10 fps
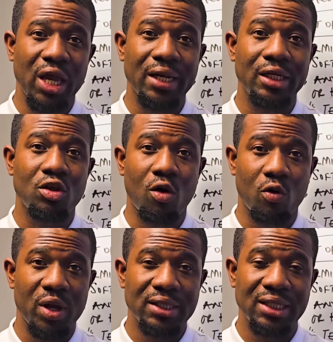and the
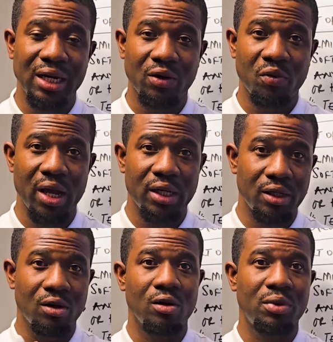documents that are required, the
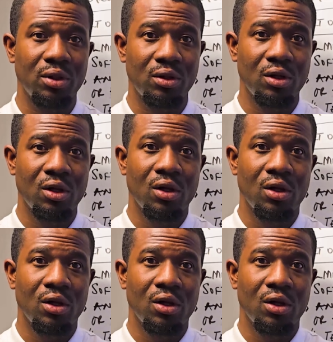global